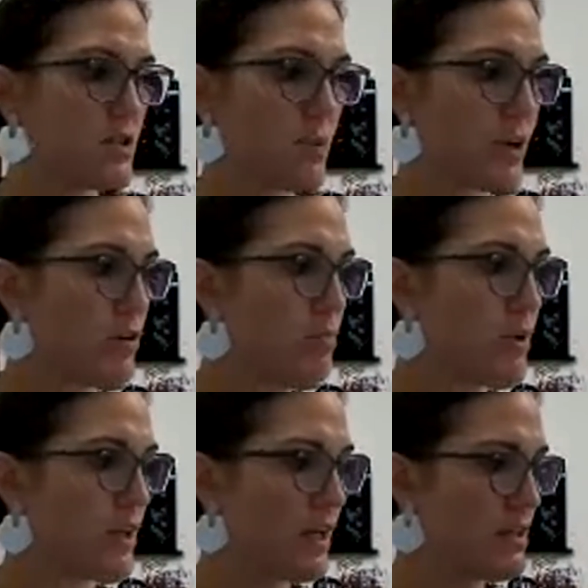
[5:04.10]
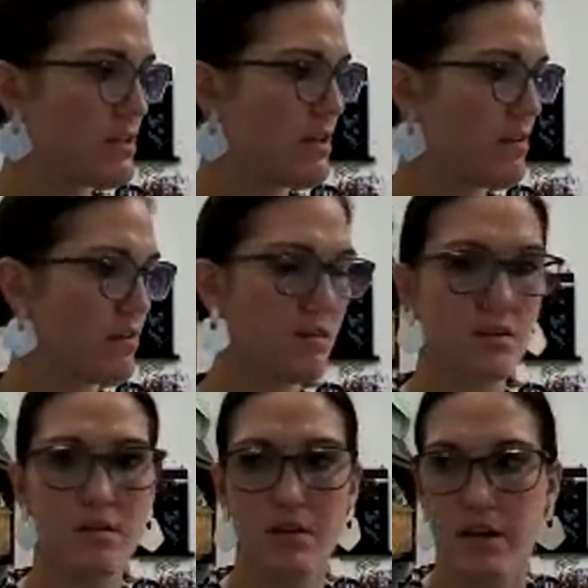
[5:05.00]
is where you'll put it.
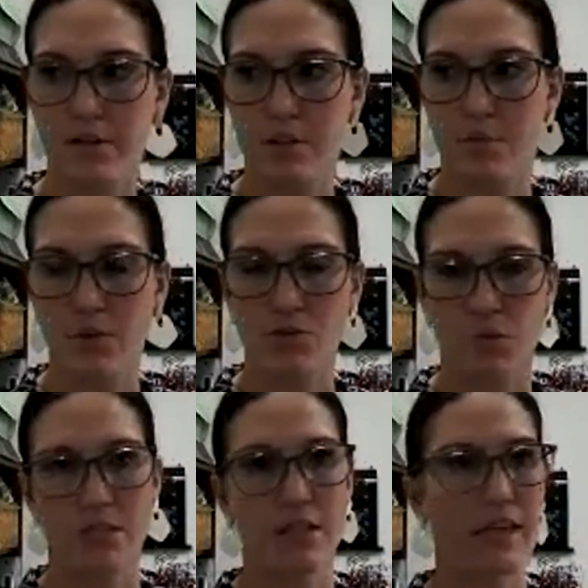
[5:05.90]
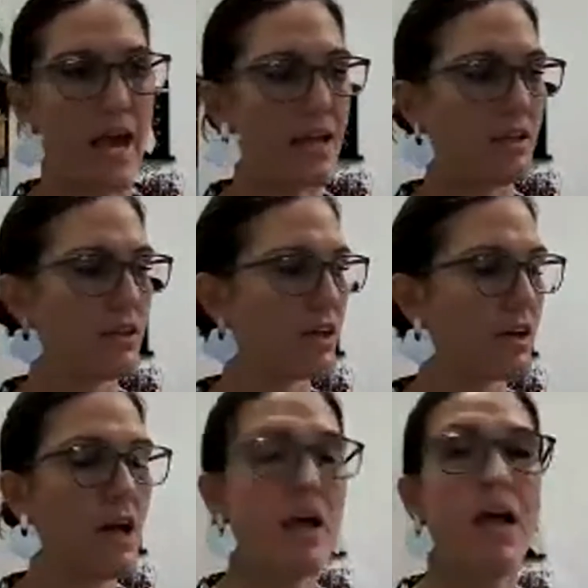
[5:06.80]
There's the most recent calendar.